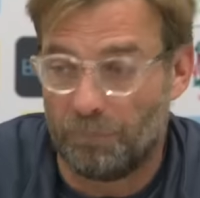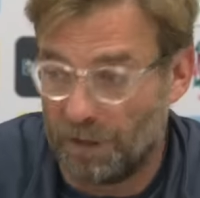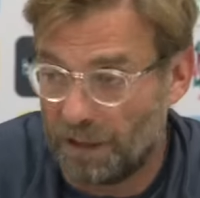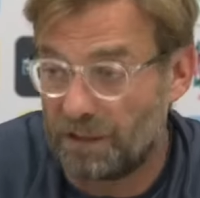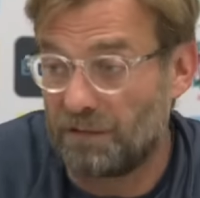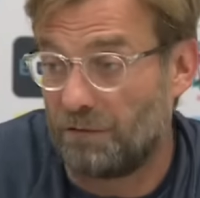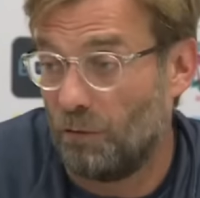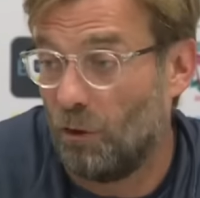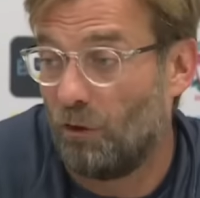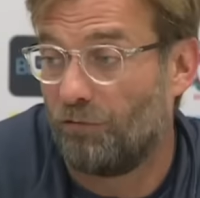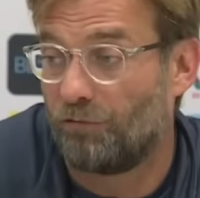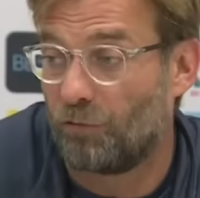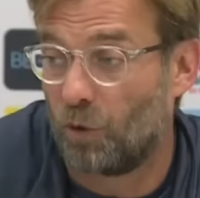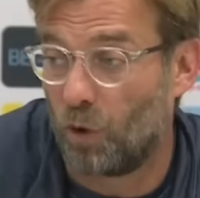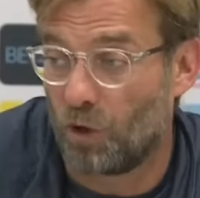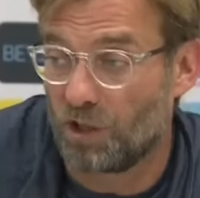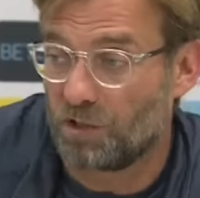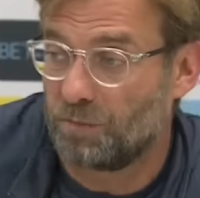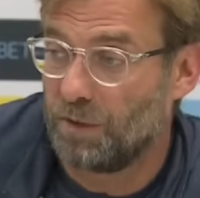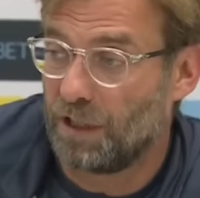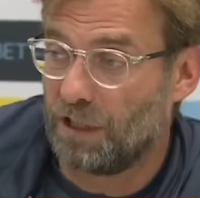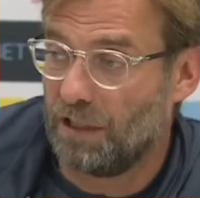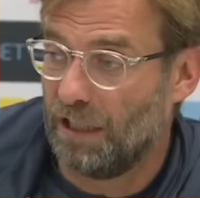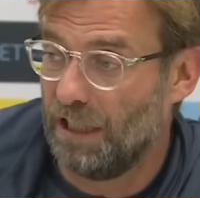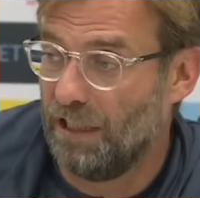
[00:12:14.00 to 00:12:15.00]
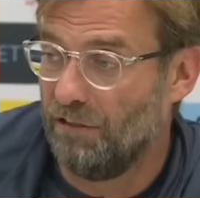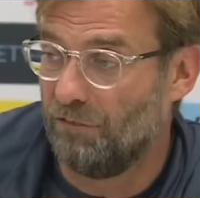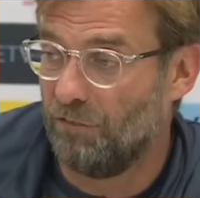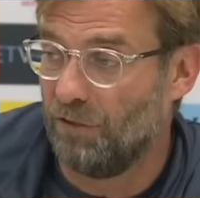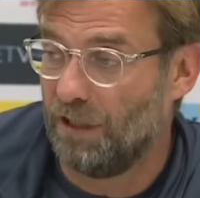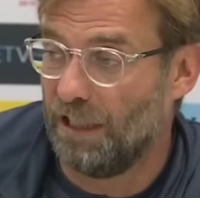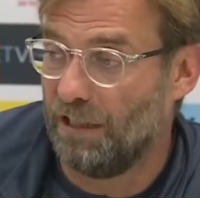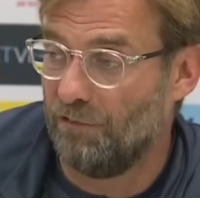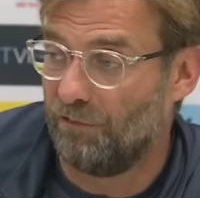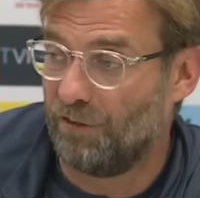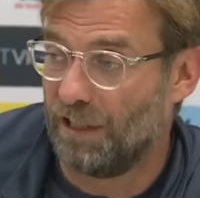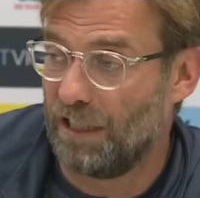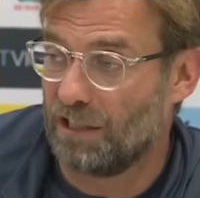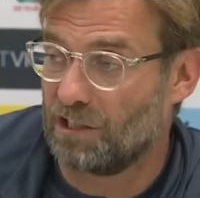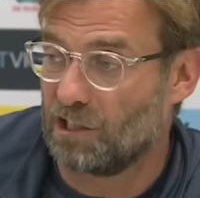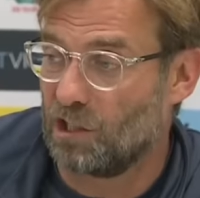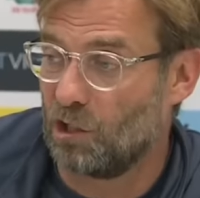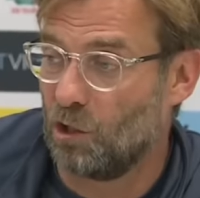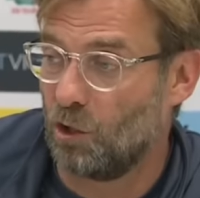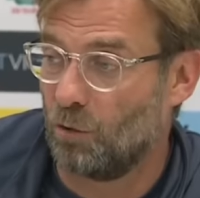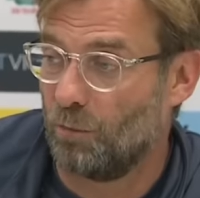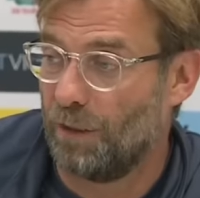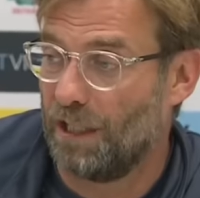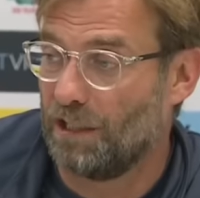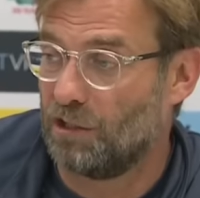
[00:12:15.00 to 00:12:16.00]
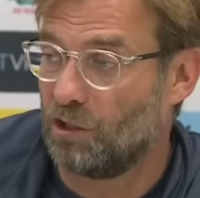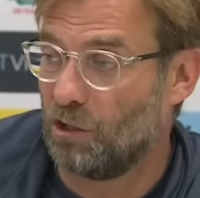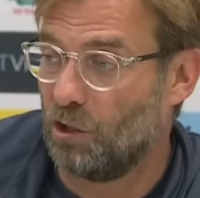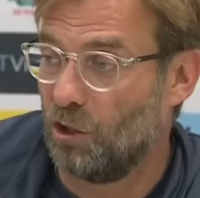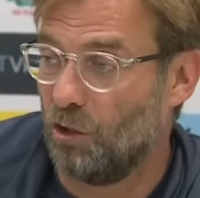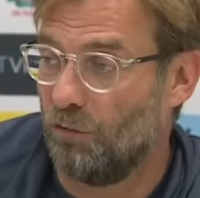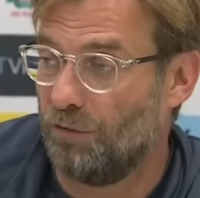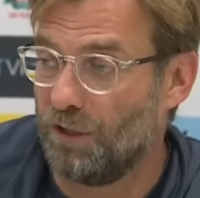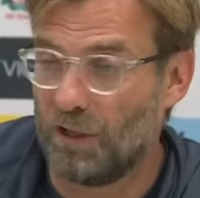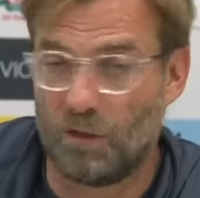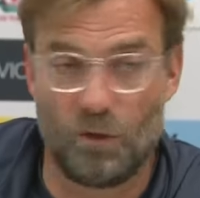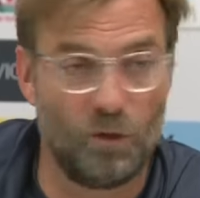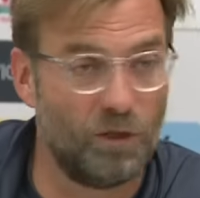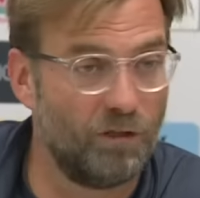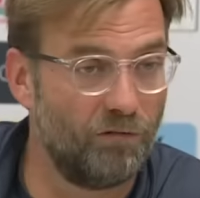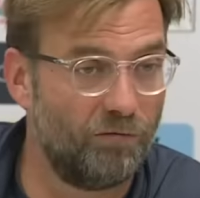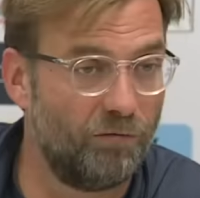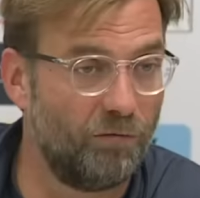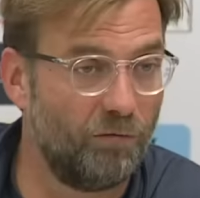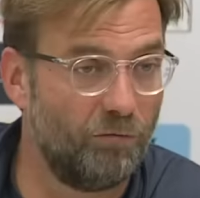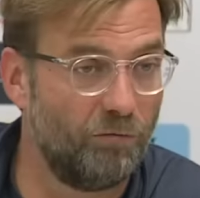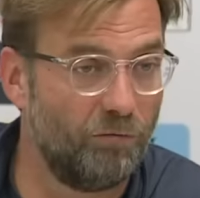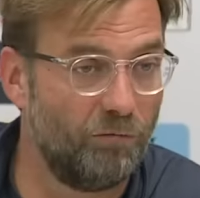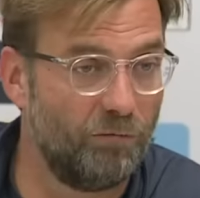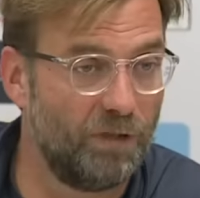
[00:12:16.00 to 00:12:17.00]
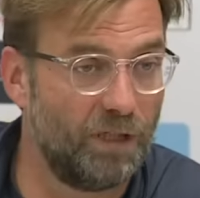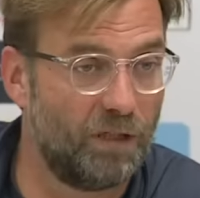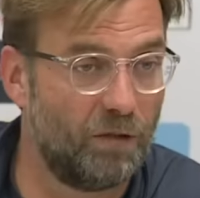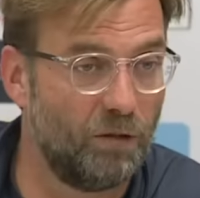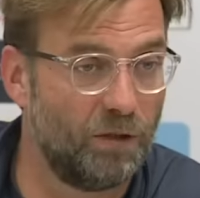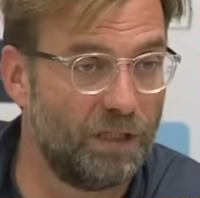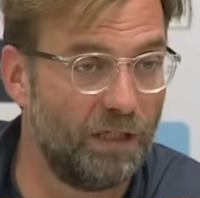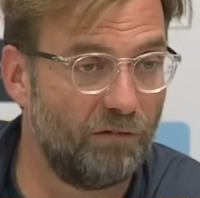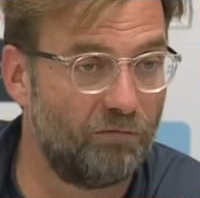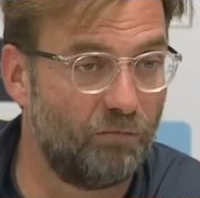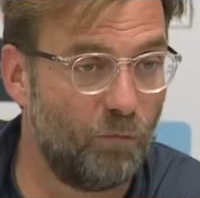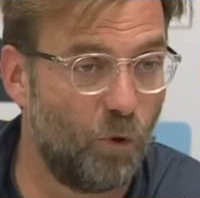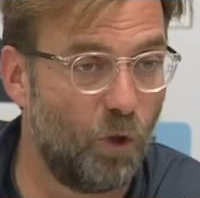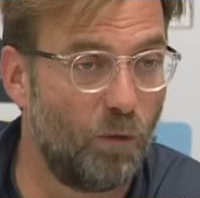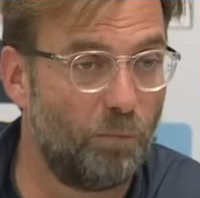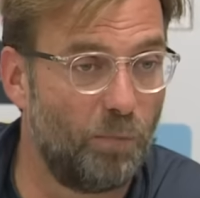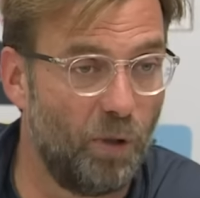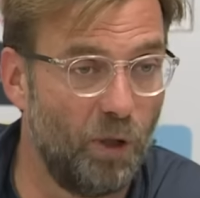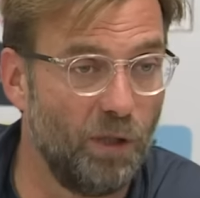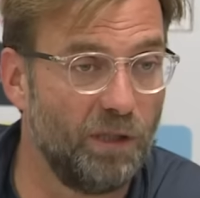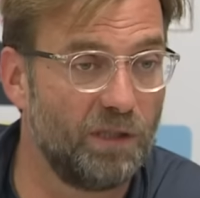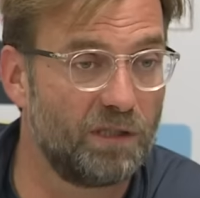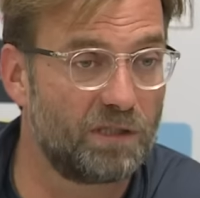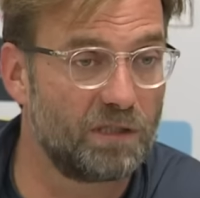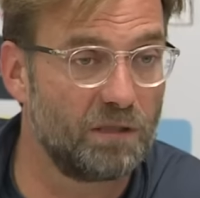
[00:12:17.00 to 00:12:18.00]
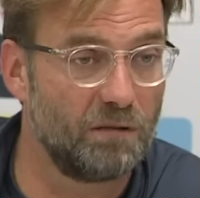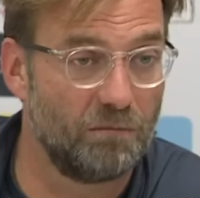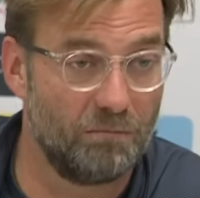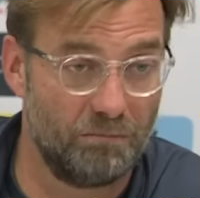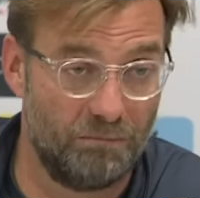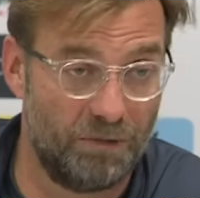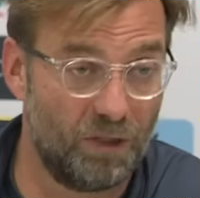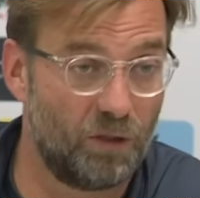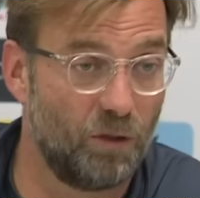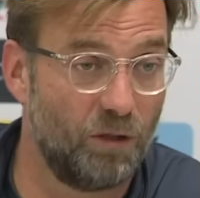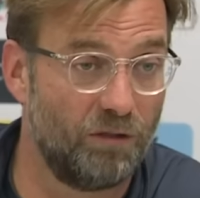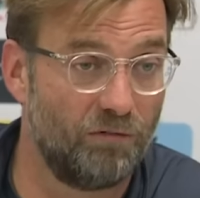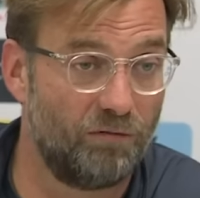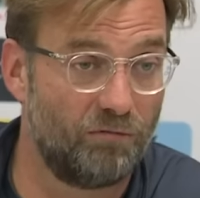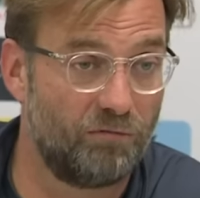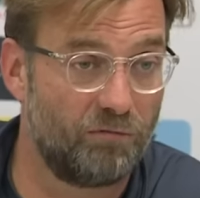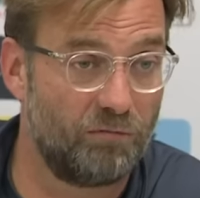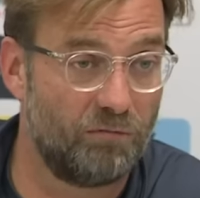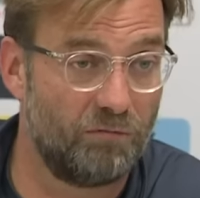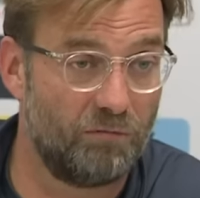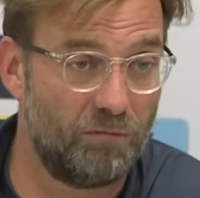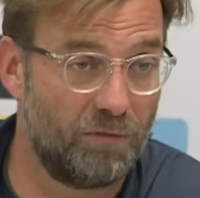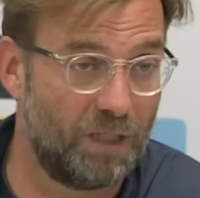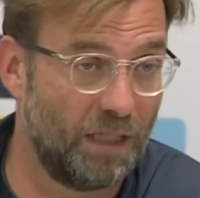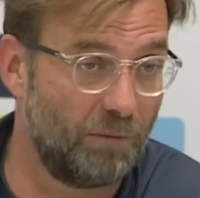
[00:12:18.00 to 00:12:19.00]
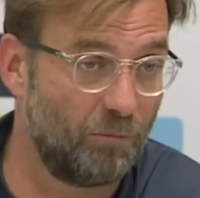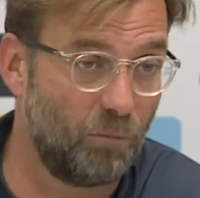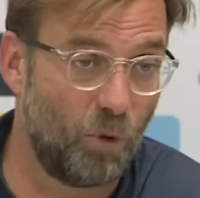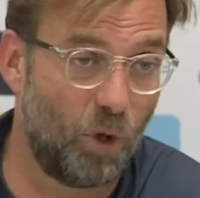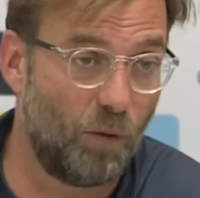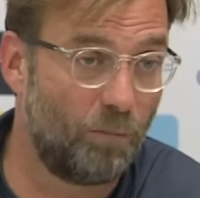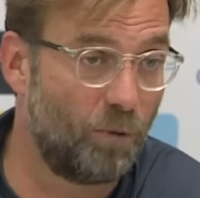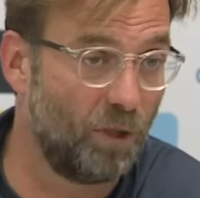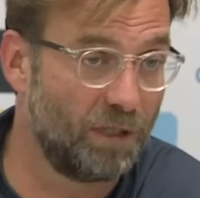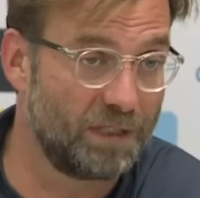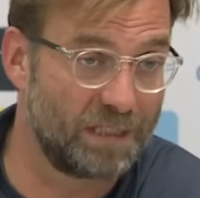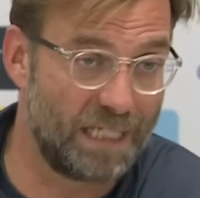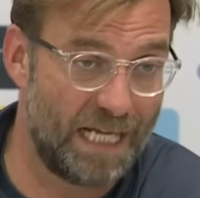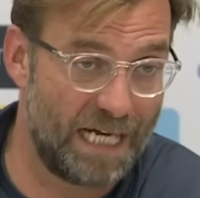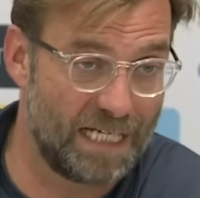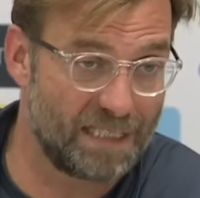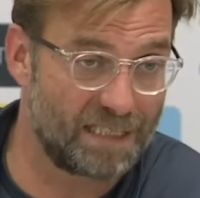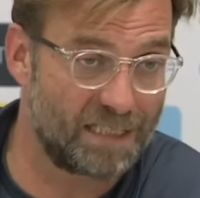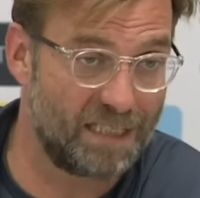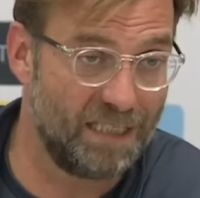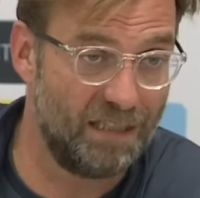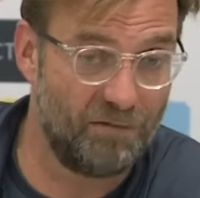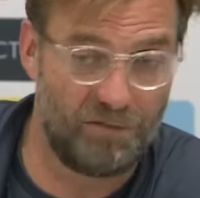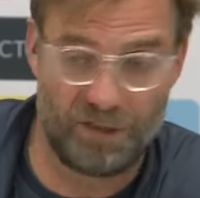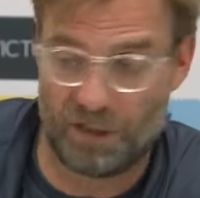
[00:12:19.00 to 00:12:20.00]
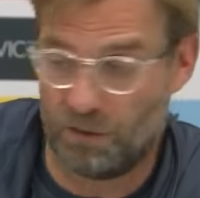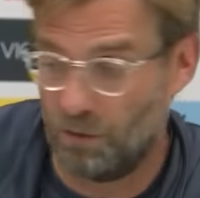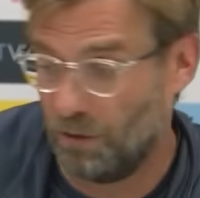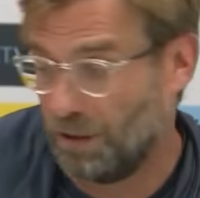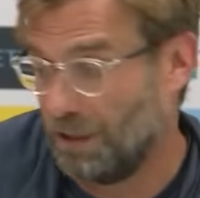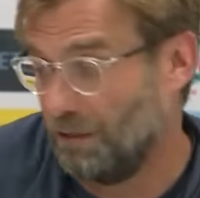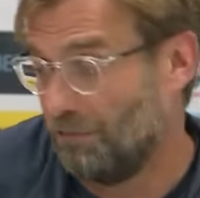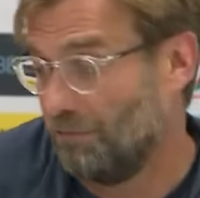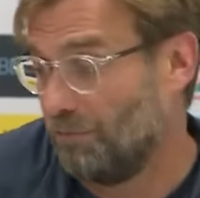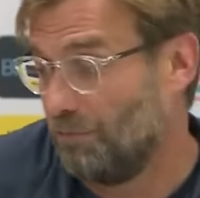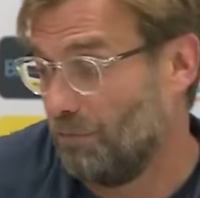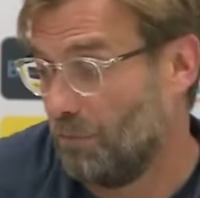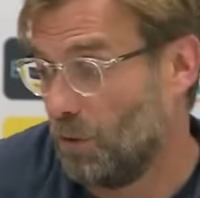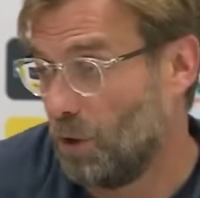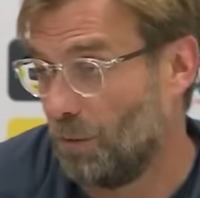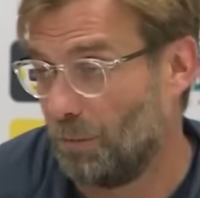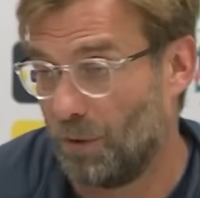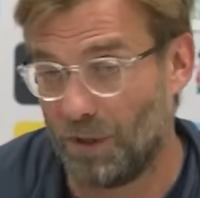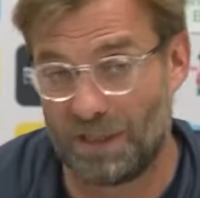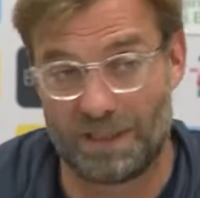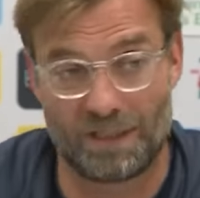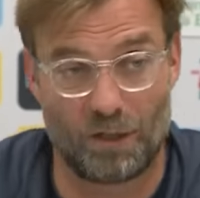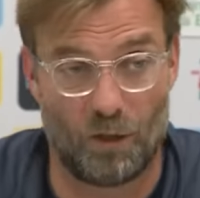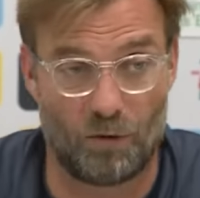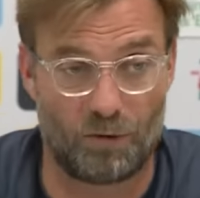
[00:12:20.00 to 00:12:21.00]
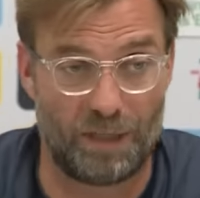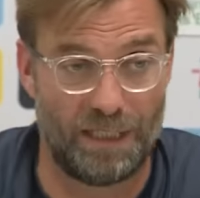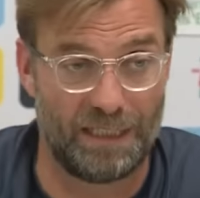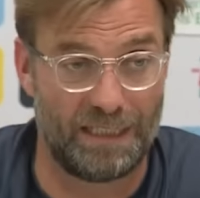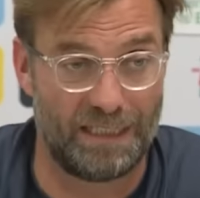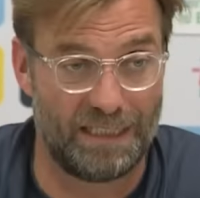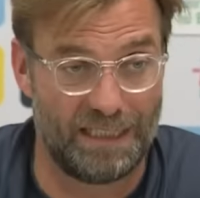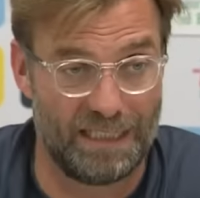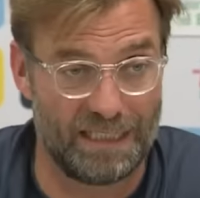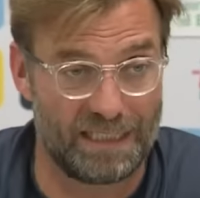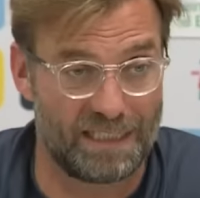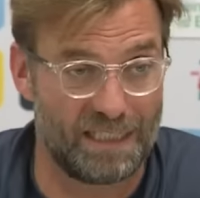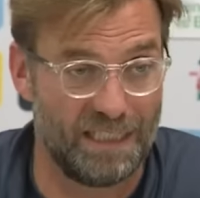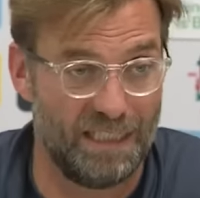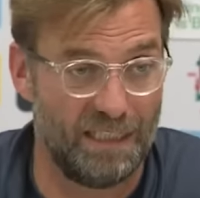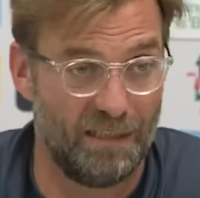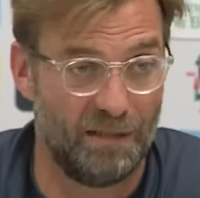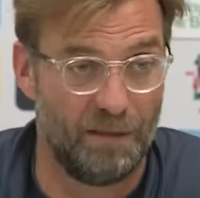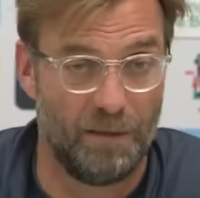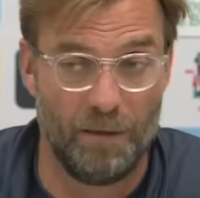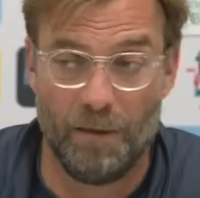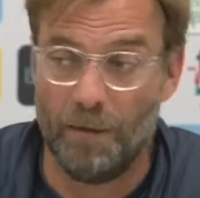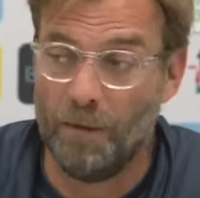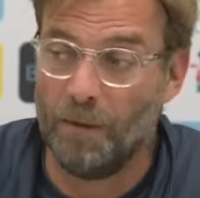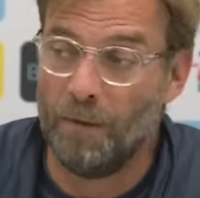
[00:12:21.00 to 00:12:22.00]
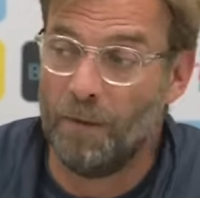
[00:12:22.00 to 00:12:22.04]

But of course, we, even if there's a long way to go, we could have we could have more points. We could have got more points last year. We could have more points already this year.